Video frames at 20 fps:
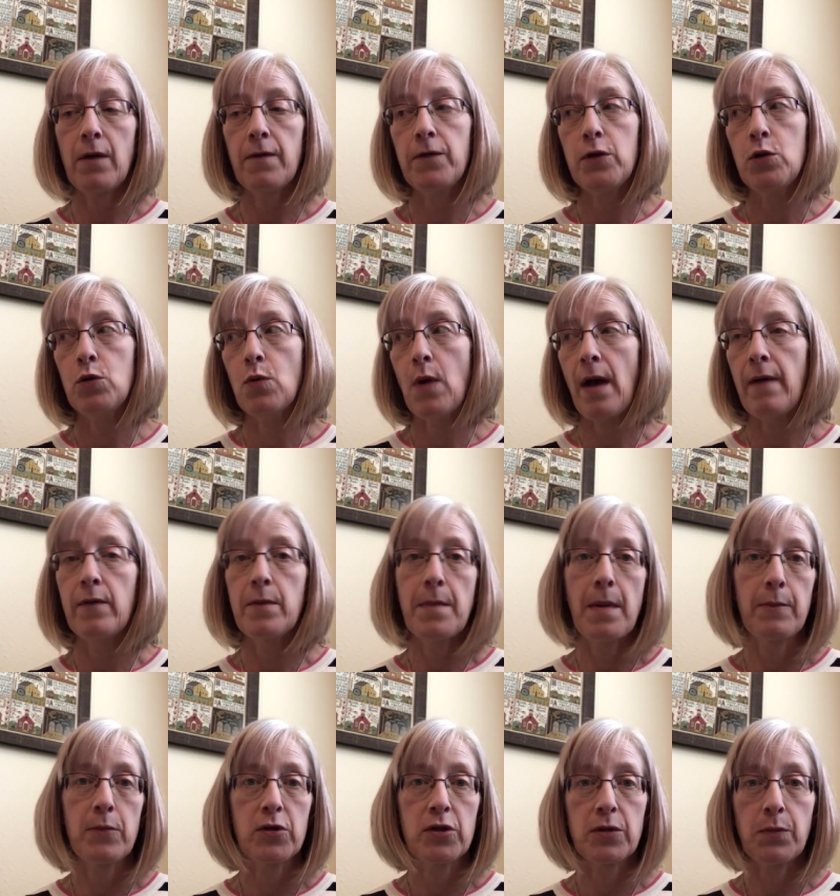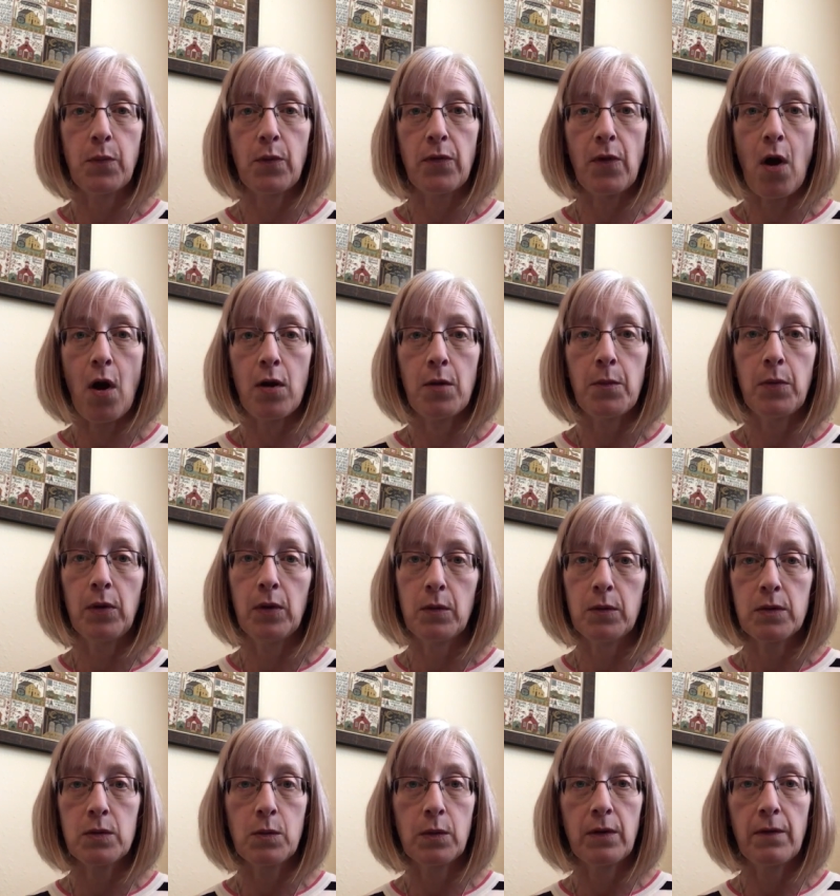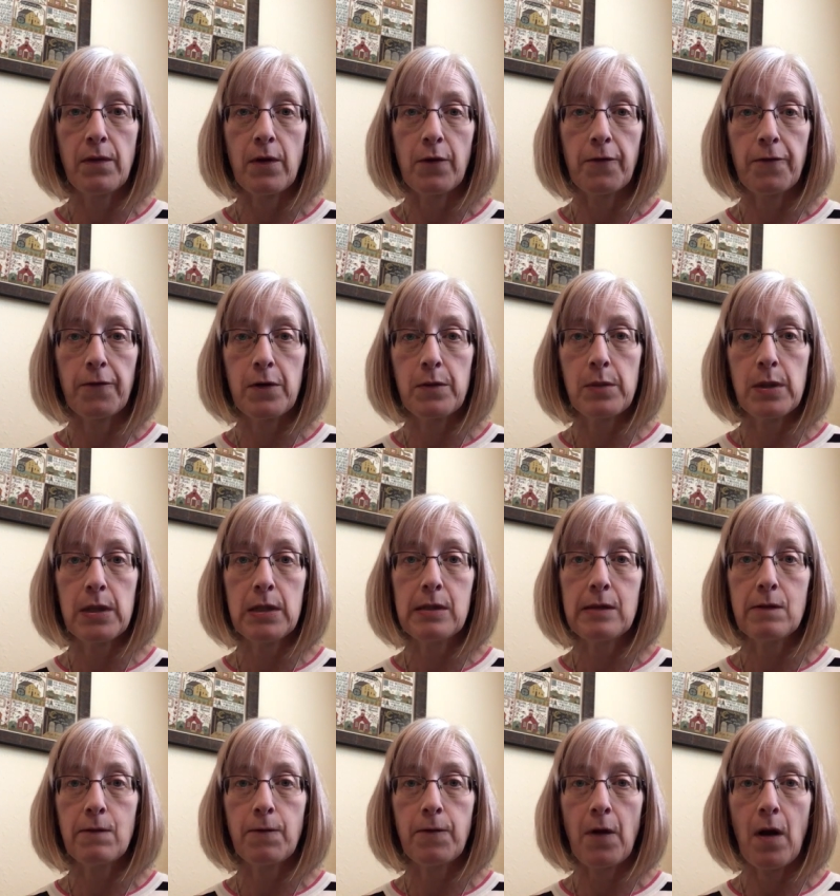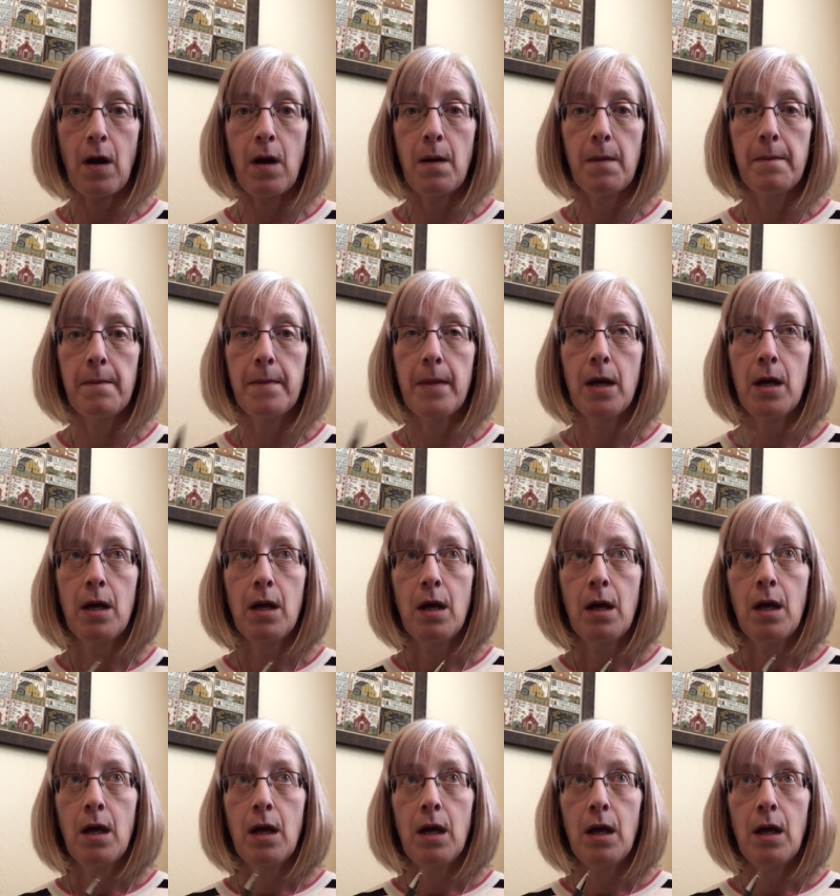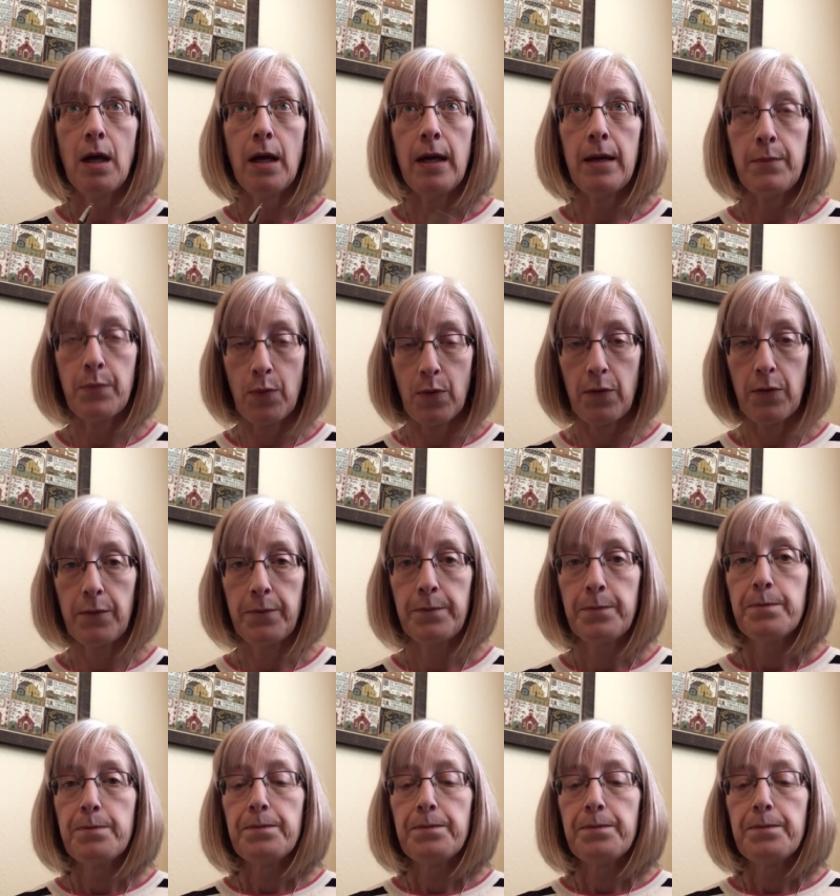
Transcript: if you have a membership with Audible, it was one of their freebies from April.